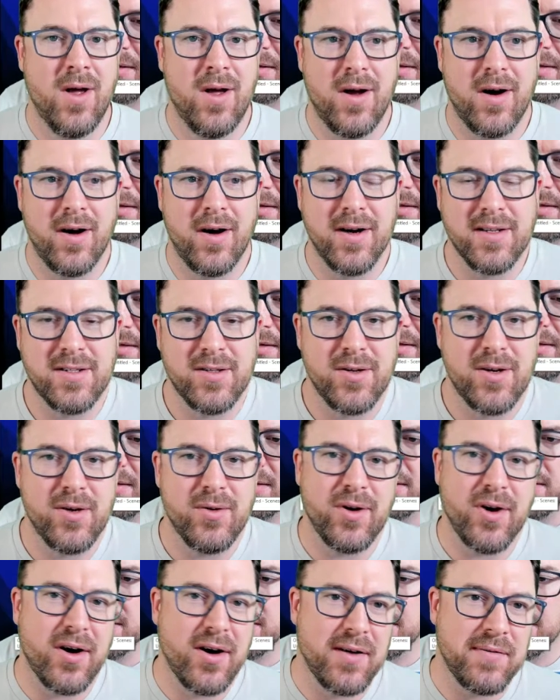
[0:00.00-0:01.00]
All right, so here
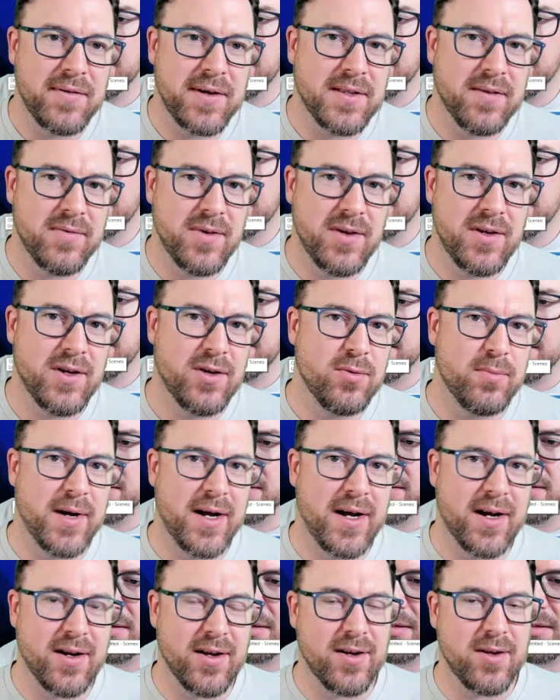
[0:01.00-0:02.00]
we are. I've got the video
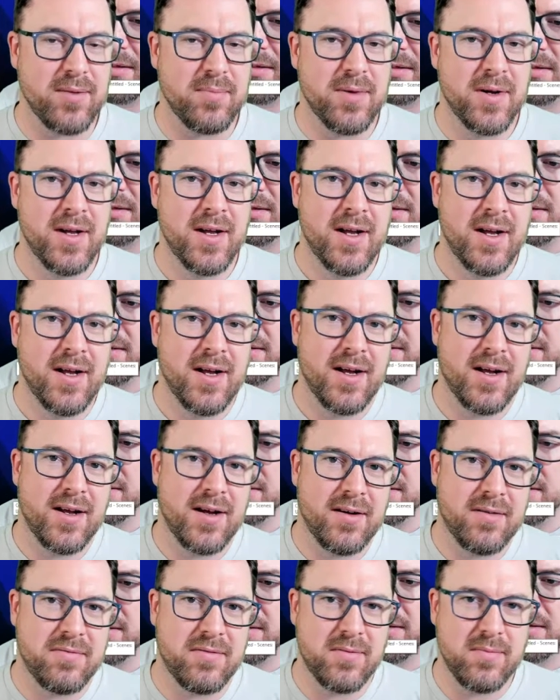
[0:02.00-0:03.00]
back up
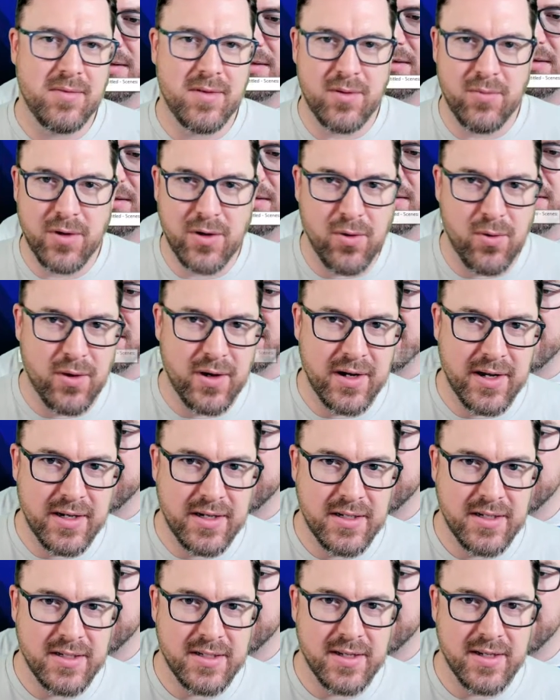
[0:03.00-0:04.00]
from the recording I
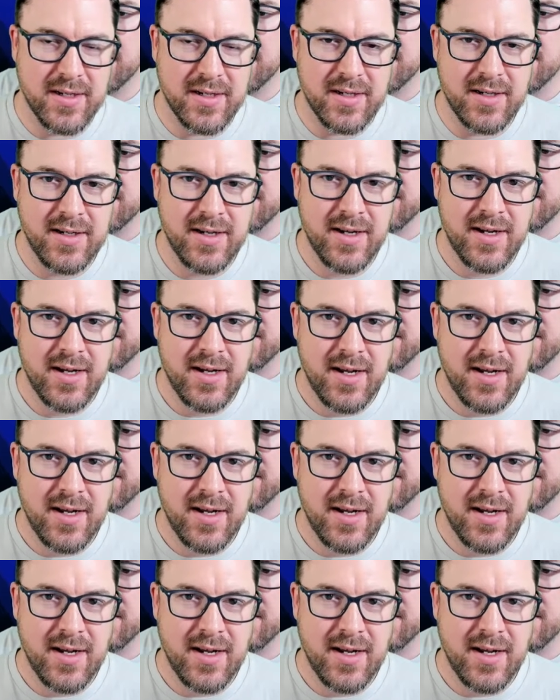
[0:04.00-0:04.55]
just did,